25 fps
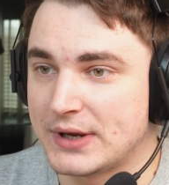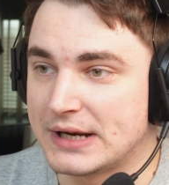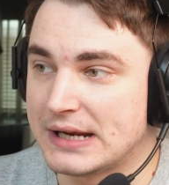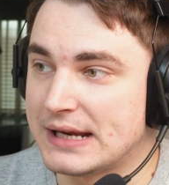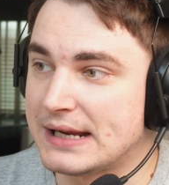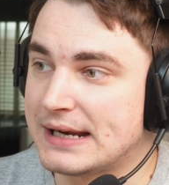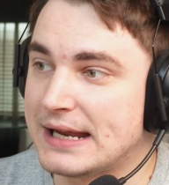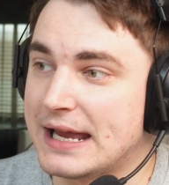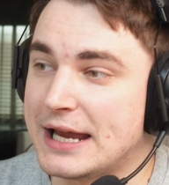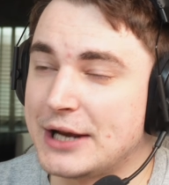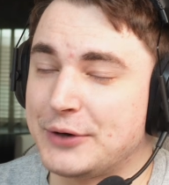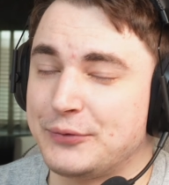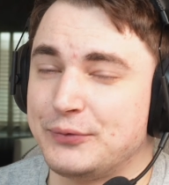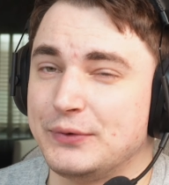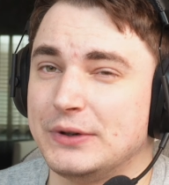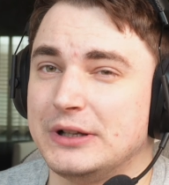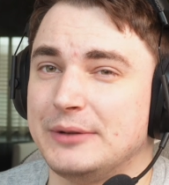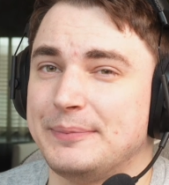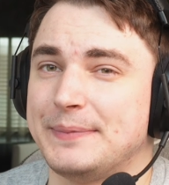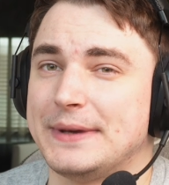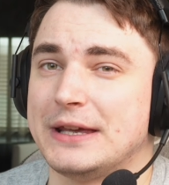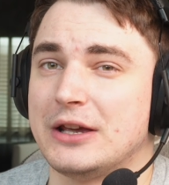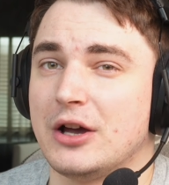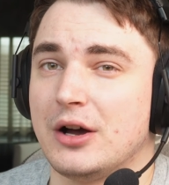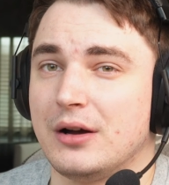with it, it
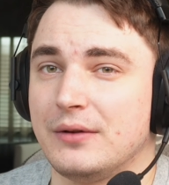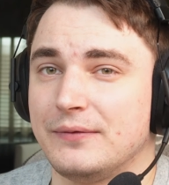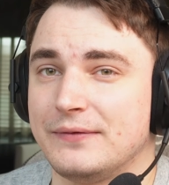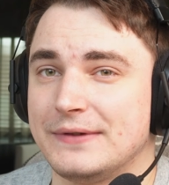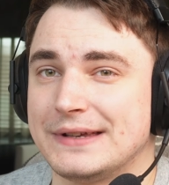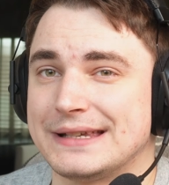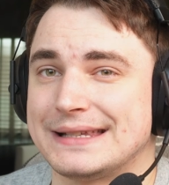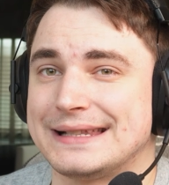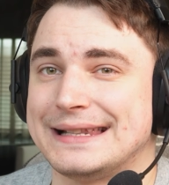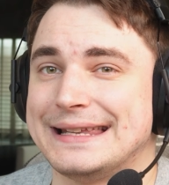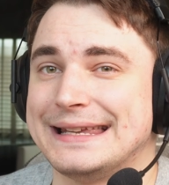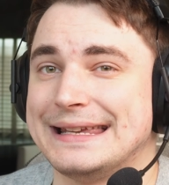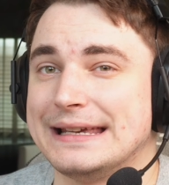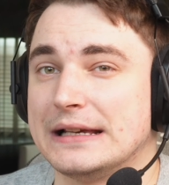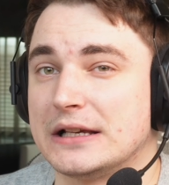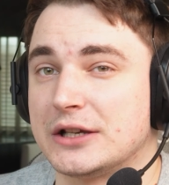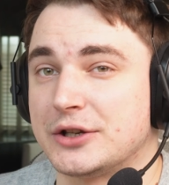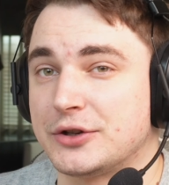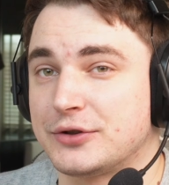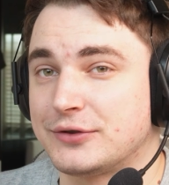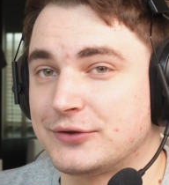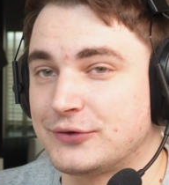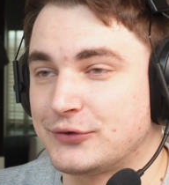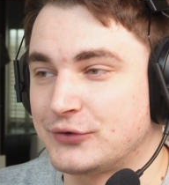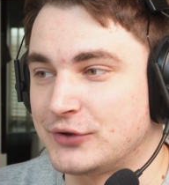will be obviously
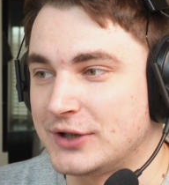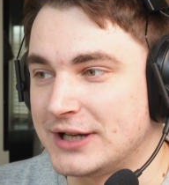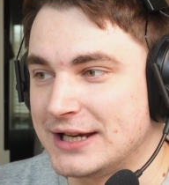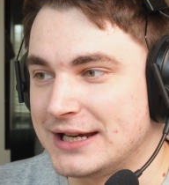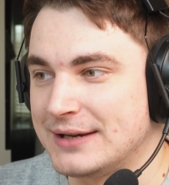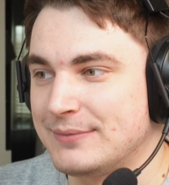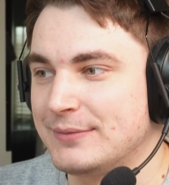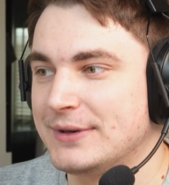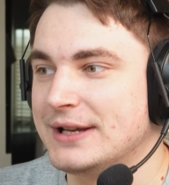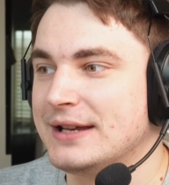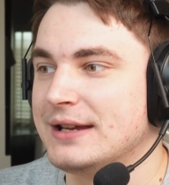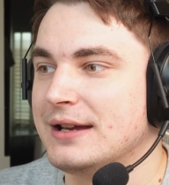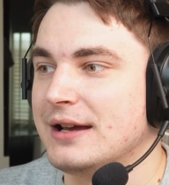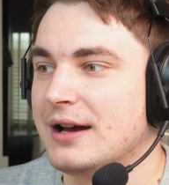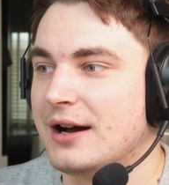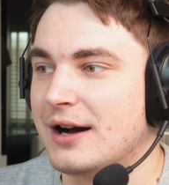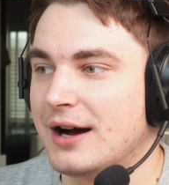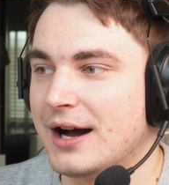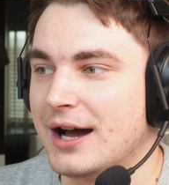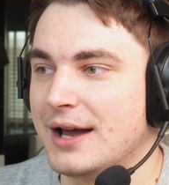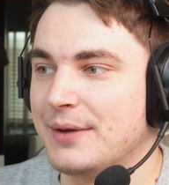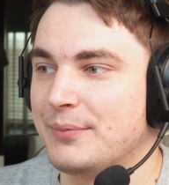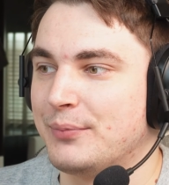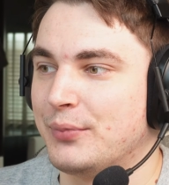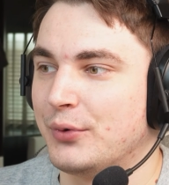extremely
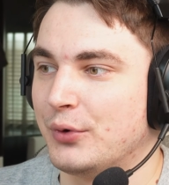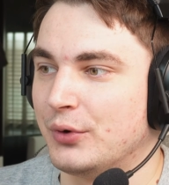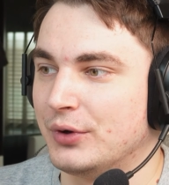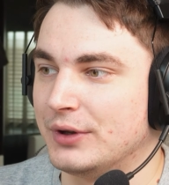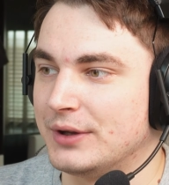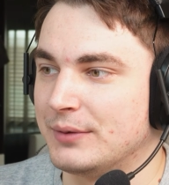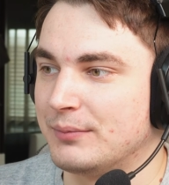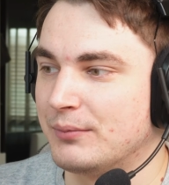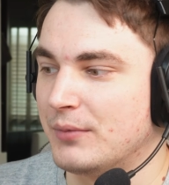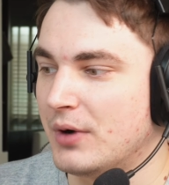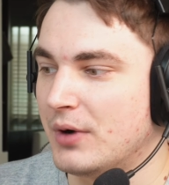high poly